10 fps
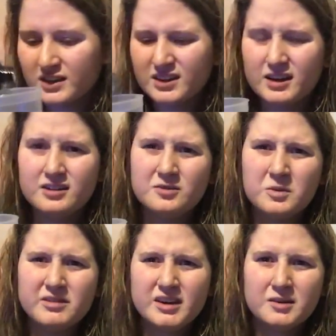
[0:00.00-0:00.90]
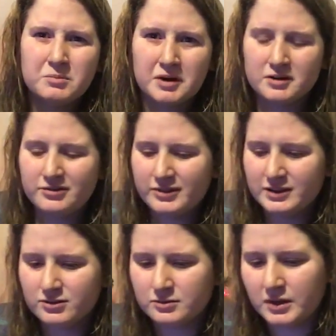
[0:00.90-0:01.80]
Kind of smells like berry
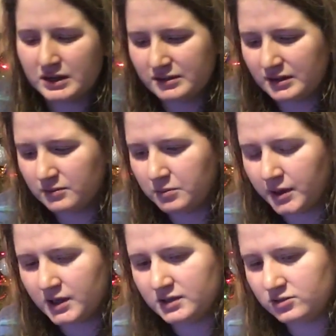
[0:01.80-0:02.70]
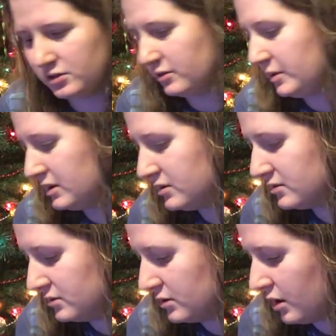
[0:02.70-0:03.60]
flavored medicine, but trust me, it does
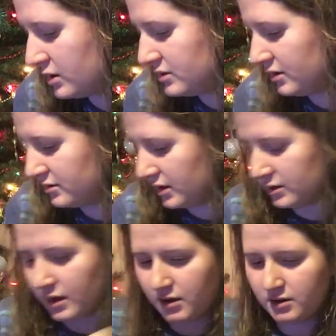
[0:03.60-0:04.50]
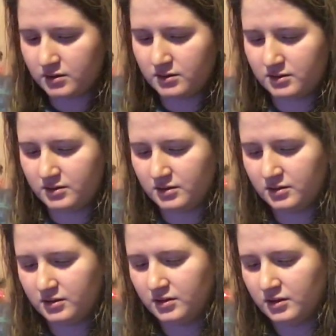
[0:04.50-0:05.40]
not taste like that.
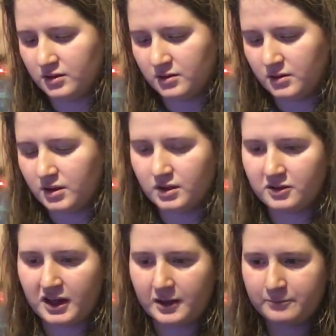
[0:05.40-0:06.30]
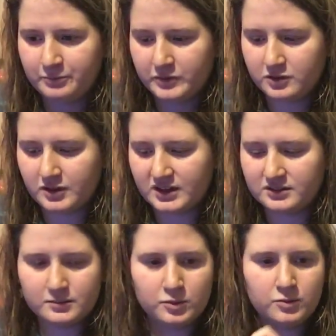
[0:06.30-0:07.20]
Okay, so
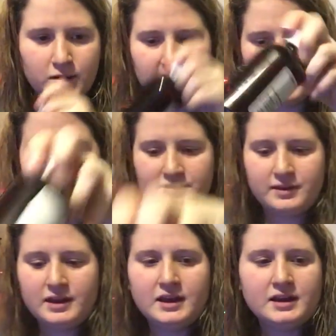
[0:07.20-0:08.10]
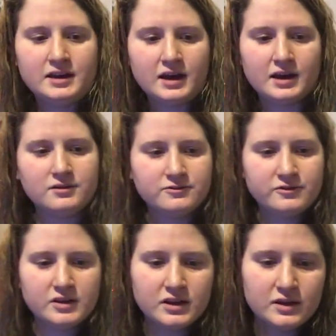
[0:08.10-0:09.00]
that's number one. And then I
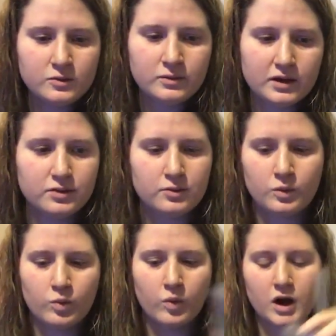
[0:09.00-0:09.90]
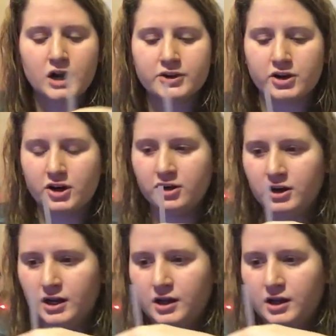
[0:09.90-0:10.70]
fill it with water